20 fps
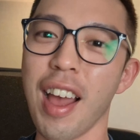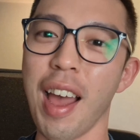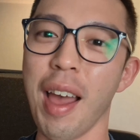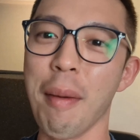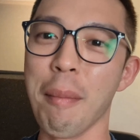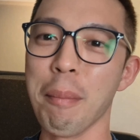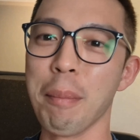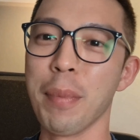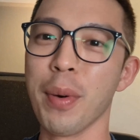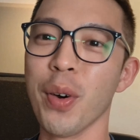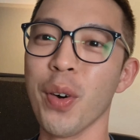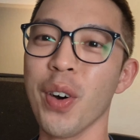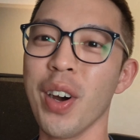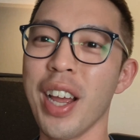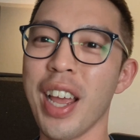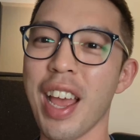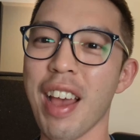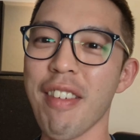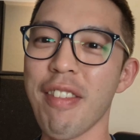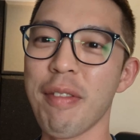I'm poor
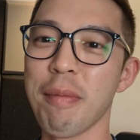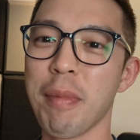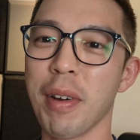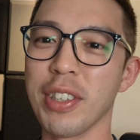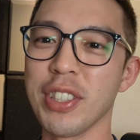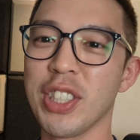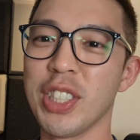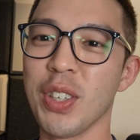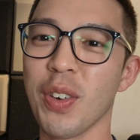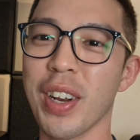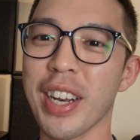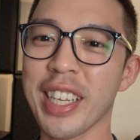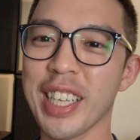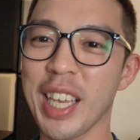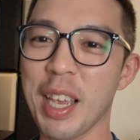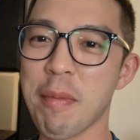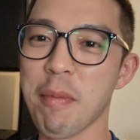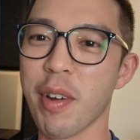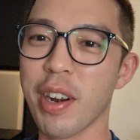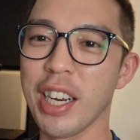AF, but I still want a
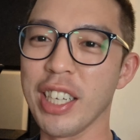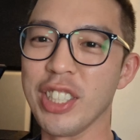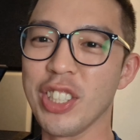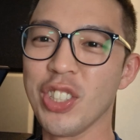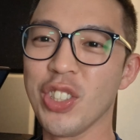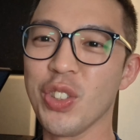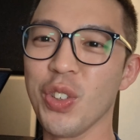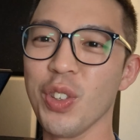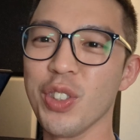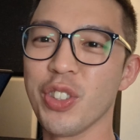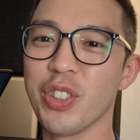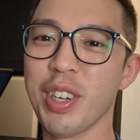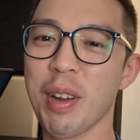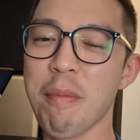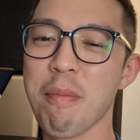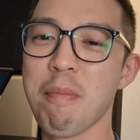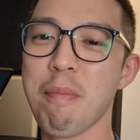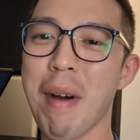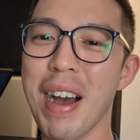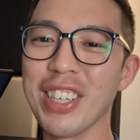game on that
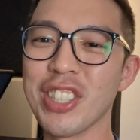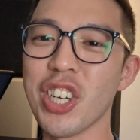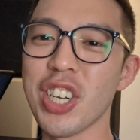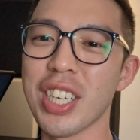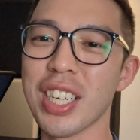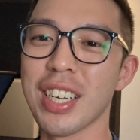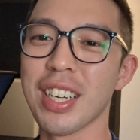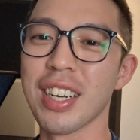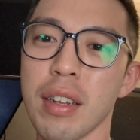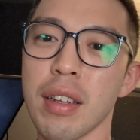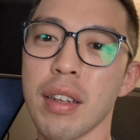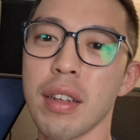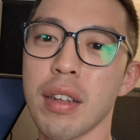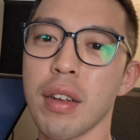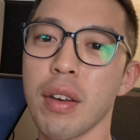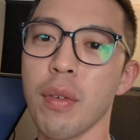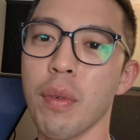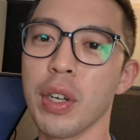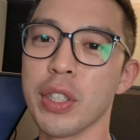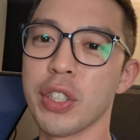shoestring budget.
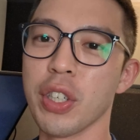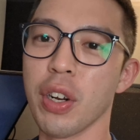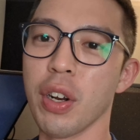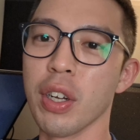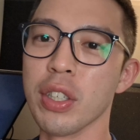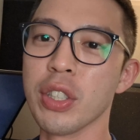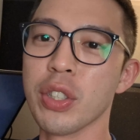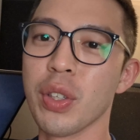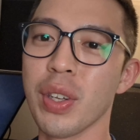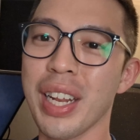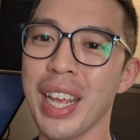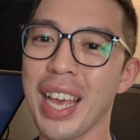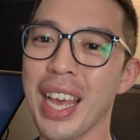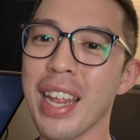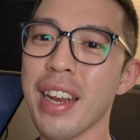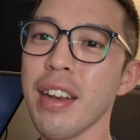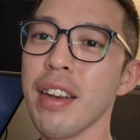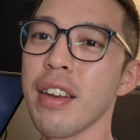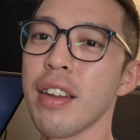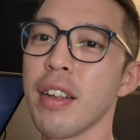Watch on to the
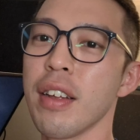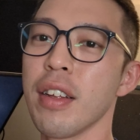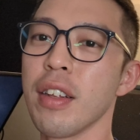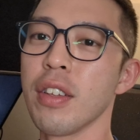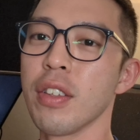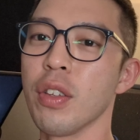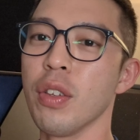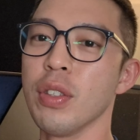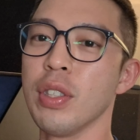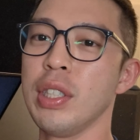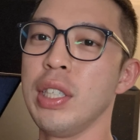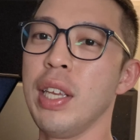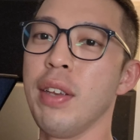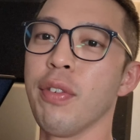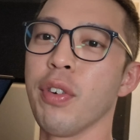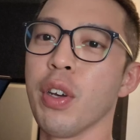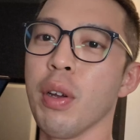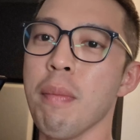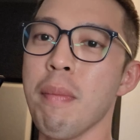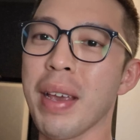end to see if
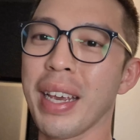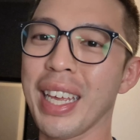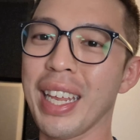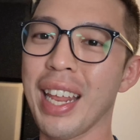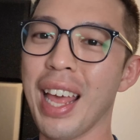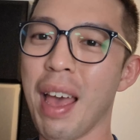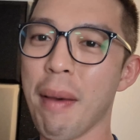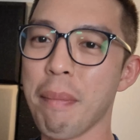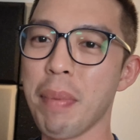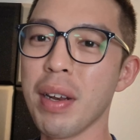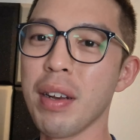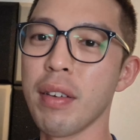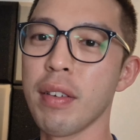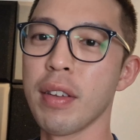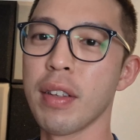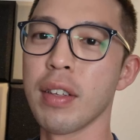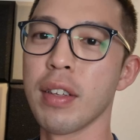we could make it happen.